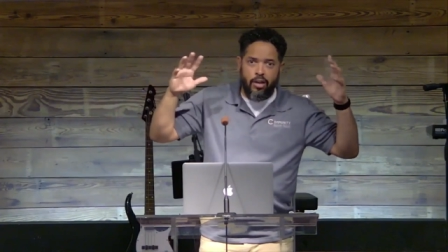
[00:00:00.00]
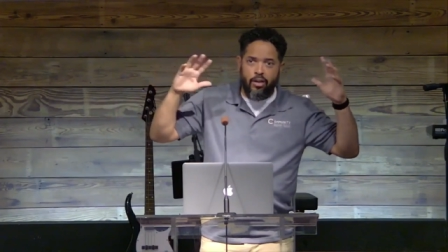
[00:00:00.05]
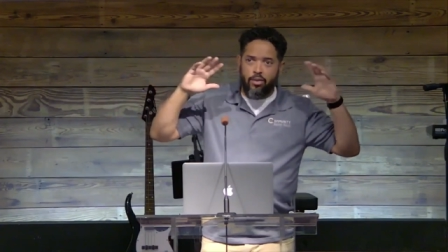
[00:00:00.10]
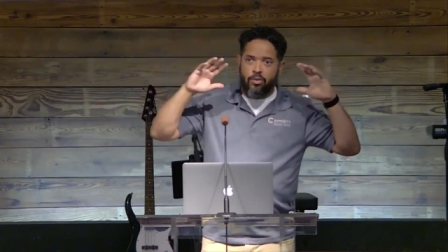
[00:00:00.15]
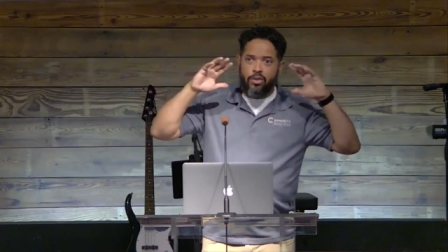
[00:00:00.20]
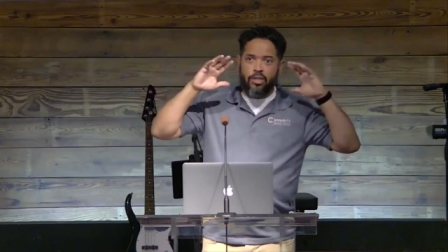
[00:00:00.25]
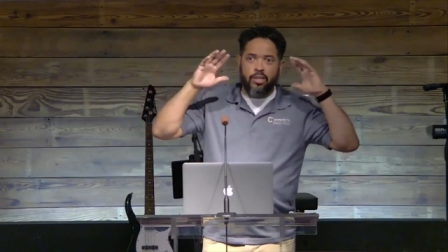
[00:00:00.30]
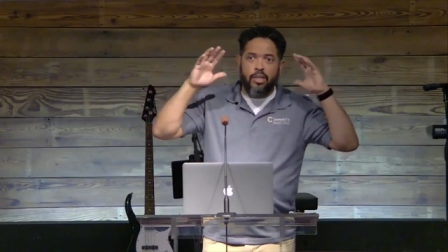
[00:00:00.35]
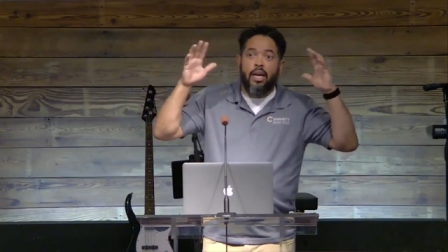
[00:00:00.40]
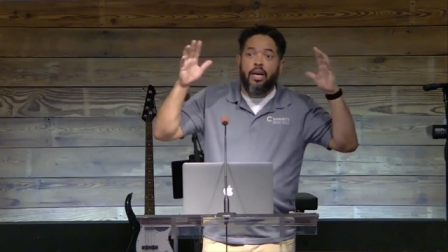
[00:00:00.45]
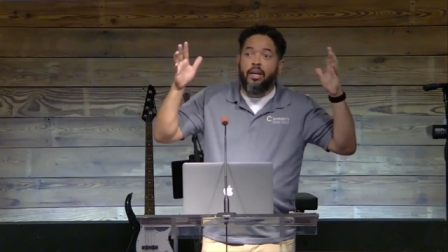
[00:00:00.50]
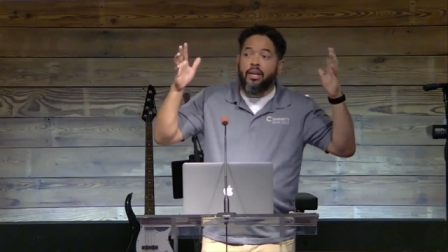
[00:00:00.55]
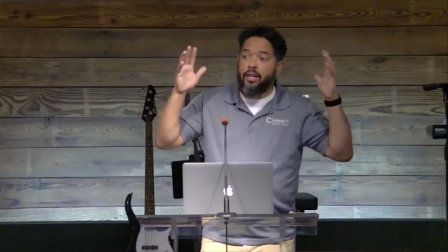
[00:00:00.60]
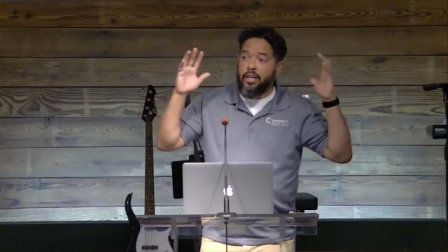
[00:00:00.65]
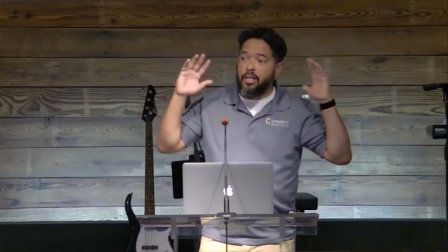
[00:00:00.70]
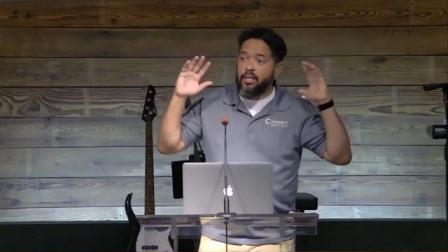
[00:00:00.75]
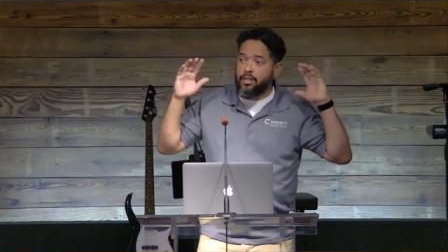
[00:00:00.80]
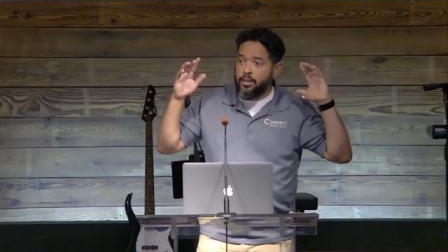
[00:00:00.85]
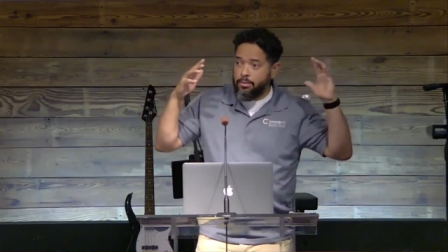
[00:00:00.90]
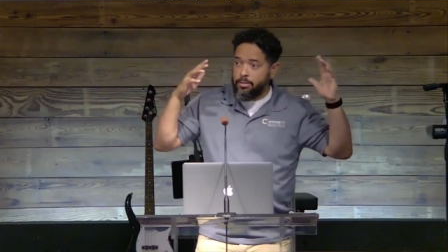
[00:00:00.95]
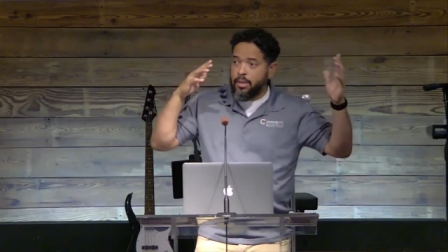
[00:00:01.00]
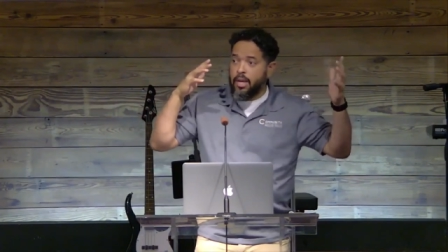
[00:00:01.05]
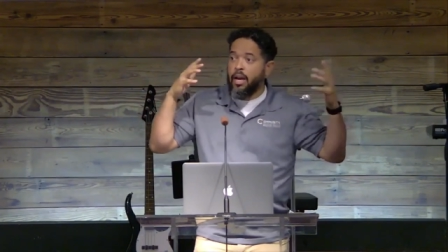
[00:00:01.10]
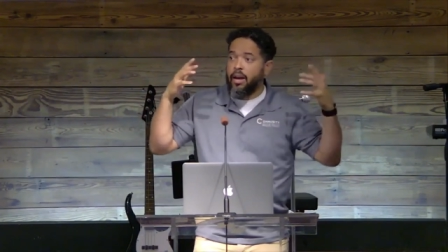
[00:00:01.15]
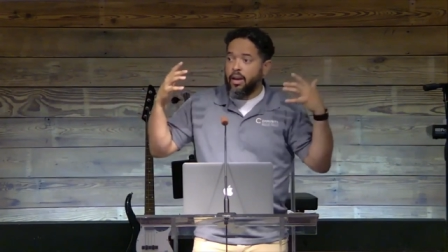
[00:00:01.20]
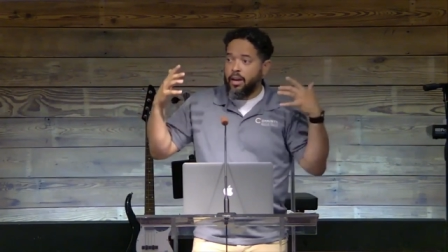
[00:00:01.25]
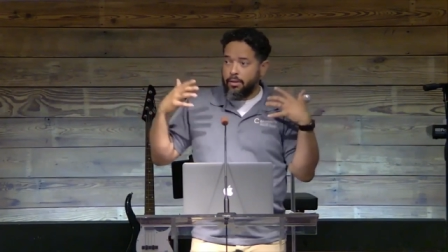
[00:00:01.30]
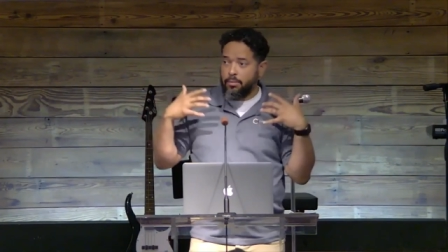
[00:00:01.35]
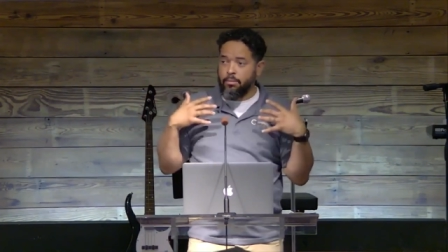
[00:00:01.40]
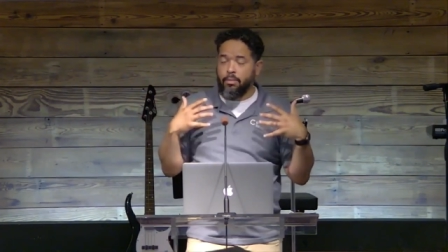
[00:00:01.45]
You just kind of need some
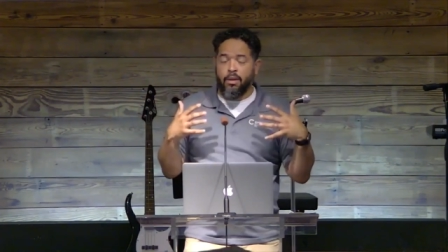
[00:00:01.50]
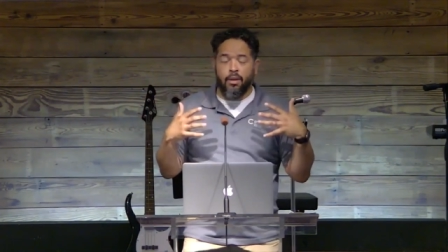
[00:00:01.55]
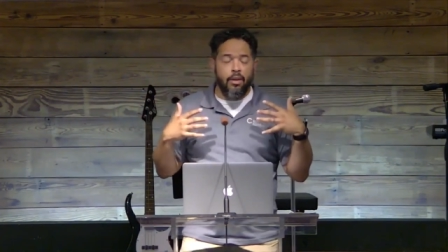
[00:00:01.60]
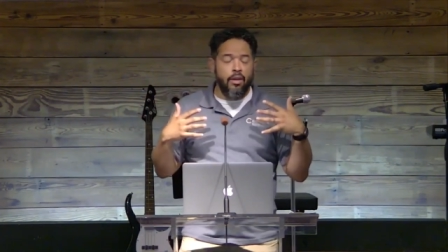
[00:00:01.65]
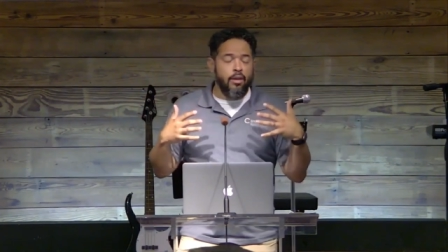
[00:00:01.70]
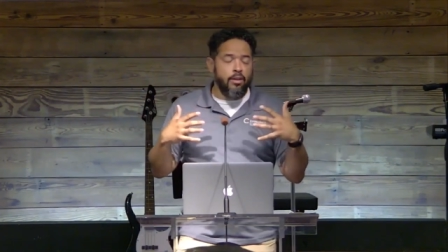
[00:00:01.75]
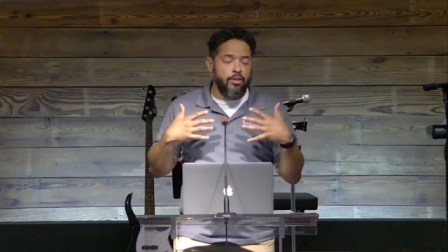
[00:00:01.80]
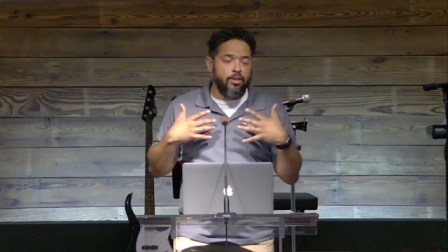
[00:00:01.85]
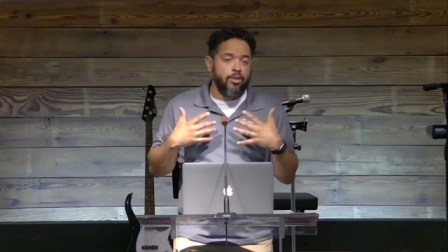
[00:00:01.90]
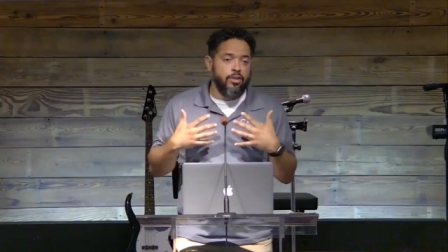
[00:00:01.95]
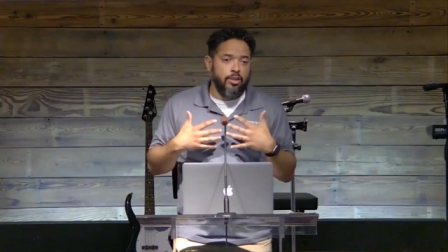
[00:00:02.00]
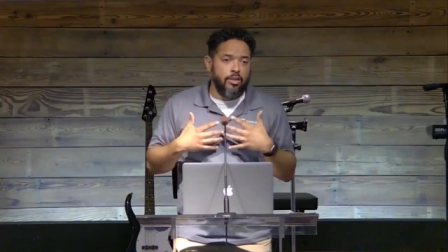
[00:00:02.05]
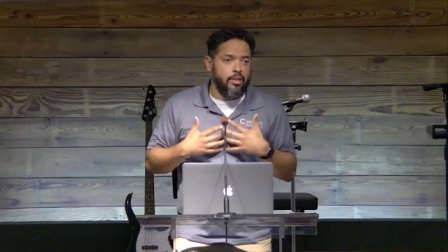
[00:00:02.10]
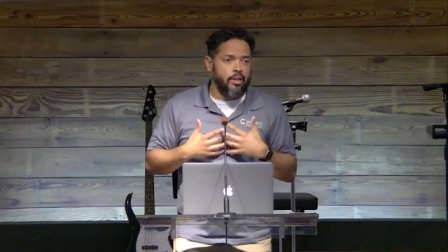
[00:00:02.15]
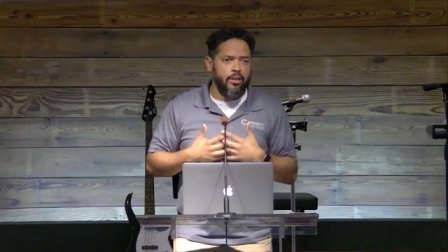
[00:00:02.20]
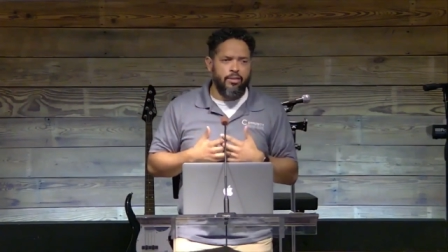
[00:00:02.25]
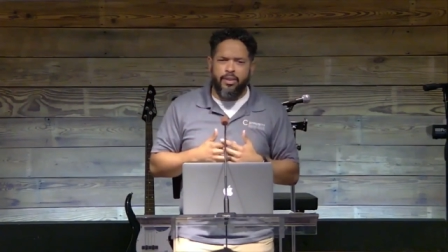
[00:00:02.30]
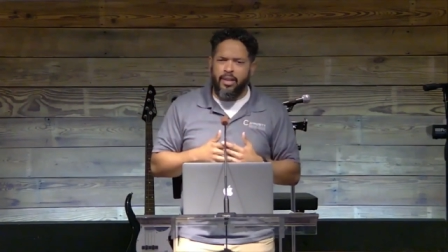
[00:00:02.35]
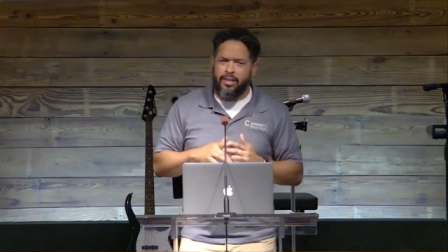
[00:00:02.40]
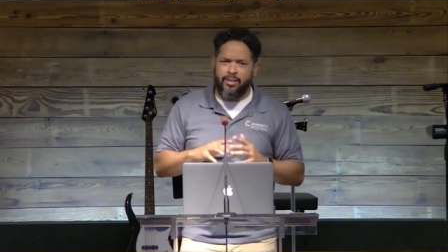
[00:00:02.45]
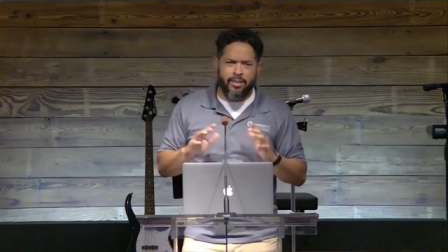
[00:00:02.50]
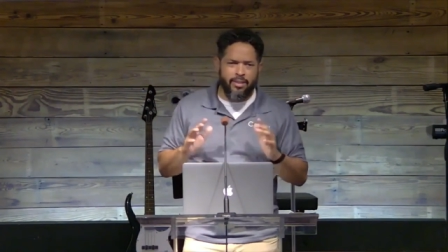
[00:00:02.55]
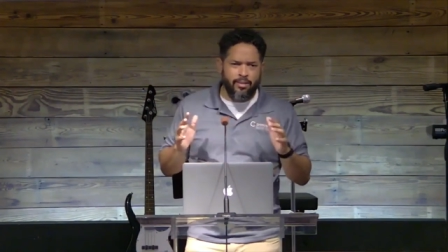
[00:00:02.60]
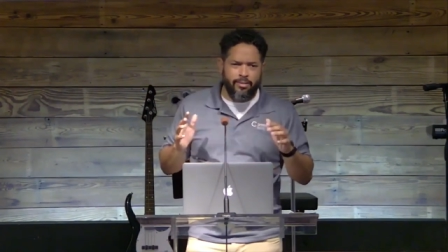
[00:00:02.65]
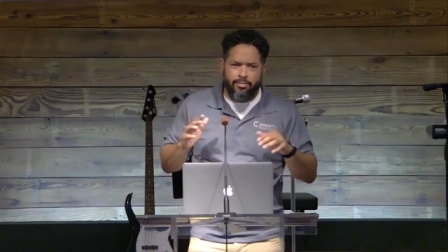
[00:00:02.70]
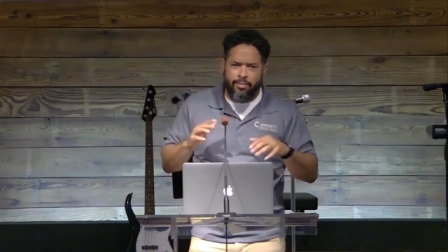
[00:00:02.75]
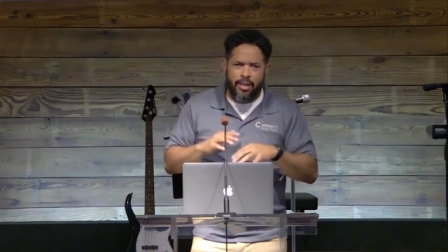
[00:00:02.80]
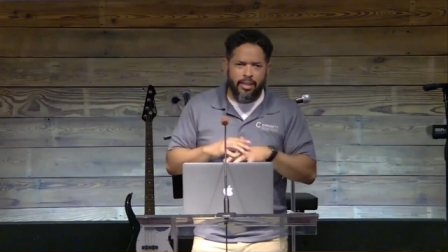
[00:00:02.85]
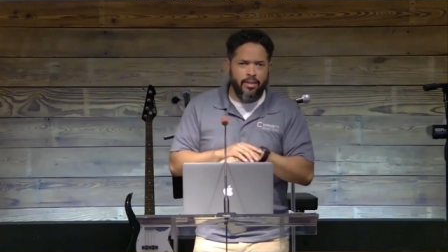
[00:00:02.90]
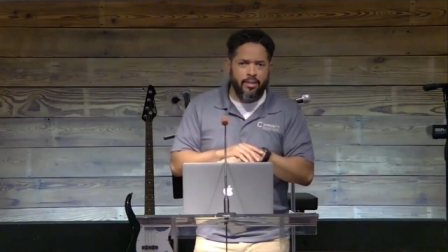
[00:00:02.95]
time to yourself. That's,
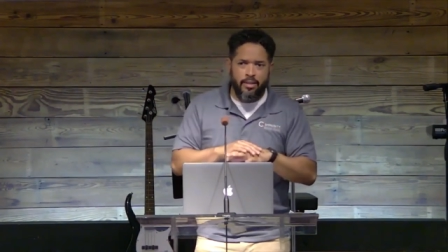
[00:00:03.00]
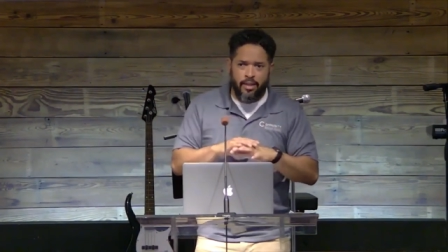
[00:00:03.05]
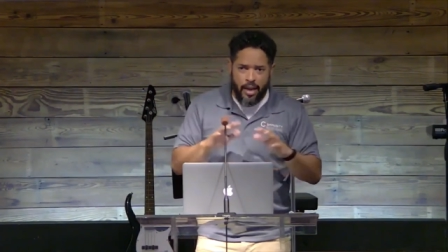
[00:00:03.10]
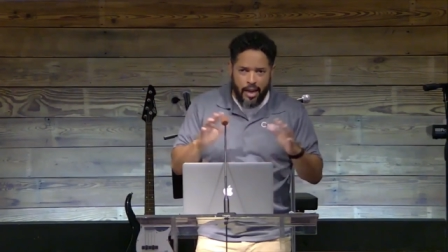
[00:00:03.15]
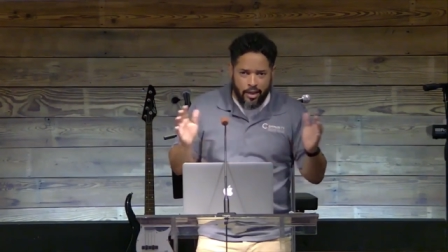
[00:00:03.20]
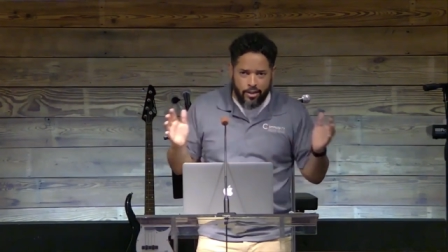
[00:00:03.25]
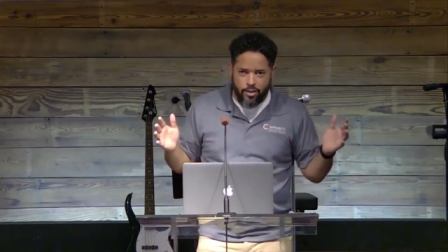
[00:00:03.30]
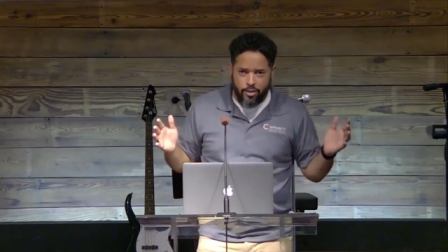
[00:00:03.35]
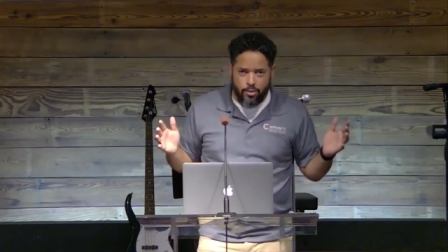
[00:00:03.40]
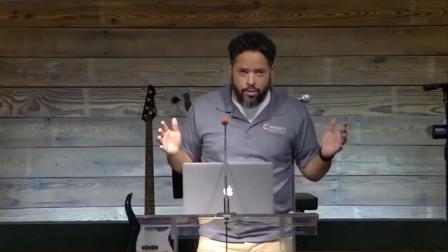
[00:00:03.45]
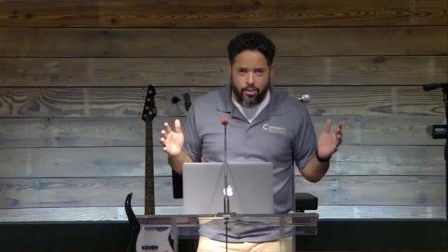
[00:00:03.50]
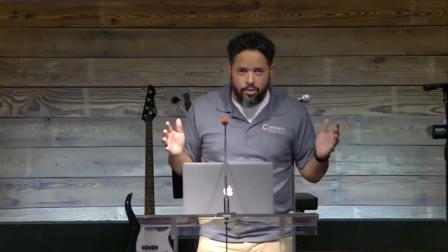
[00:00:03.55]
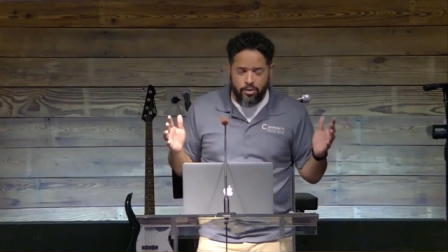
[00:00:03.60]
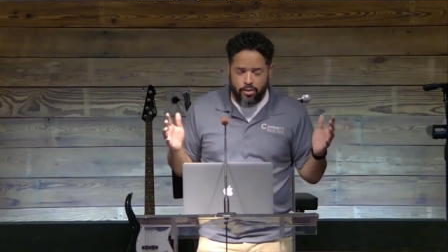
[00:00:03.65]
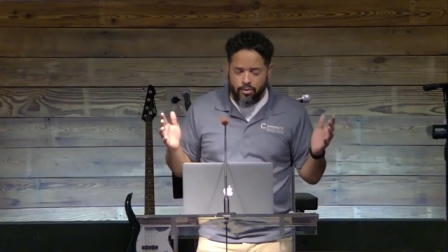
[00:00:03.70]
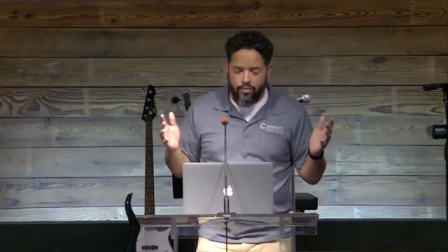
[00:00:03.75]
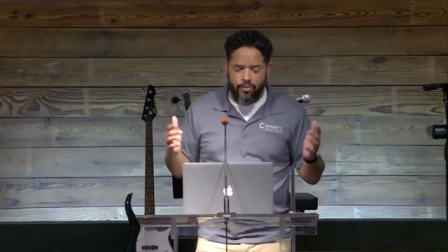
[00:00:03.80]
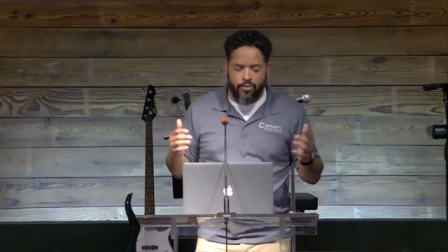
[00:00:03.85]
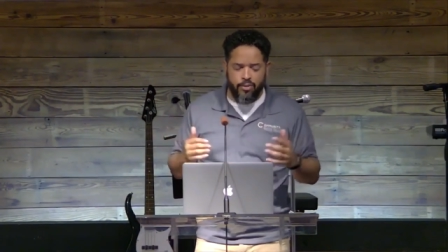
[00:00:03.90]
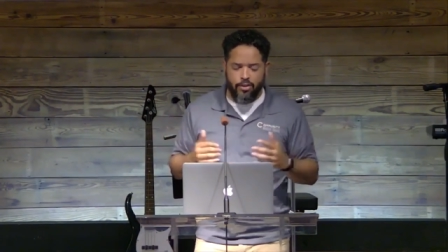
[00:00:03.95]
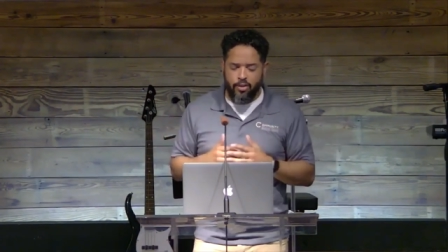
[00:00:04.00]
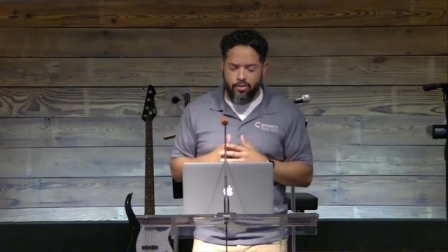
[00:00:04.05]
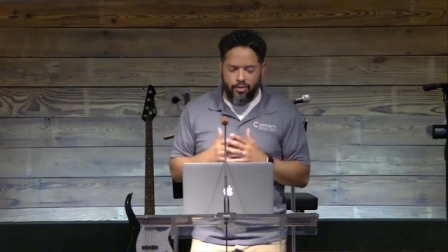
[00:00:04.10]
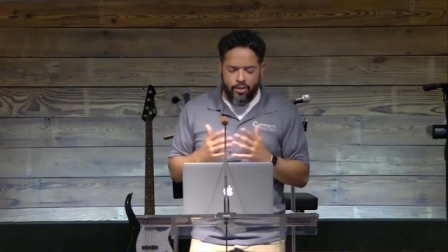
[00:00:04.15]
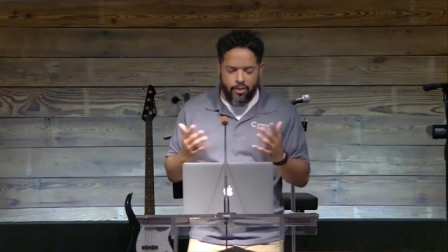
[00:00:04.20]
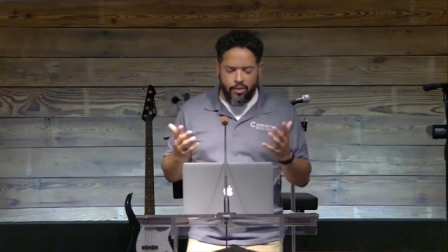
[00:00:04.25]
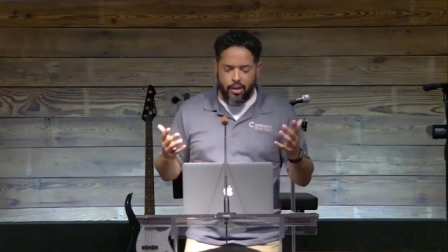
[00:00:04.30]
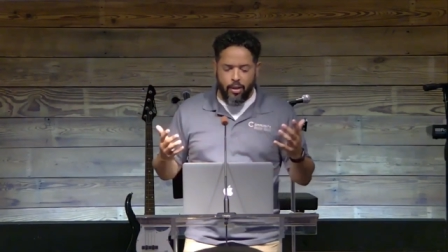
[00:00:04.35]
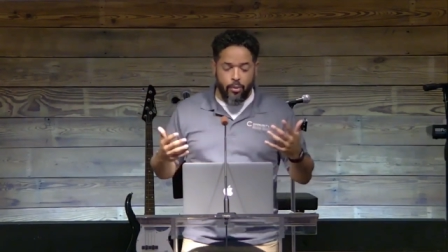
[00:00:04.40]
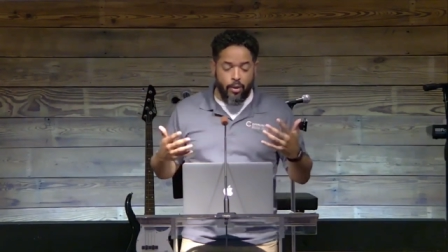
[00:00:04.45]
that's natural to, to feel
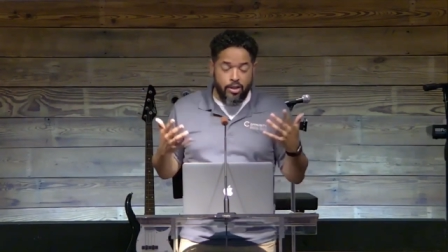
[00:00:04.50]
that way.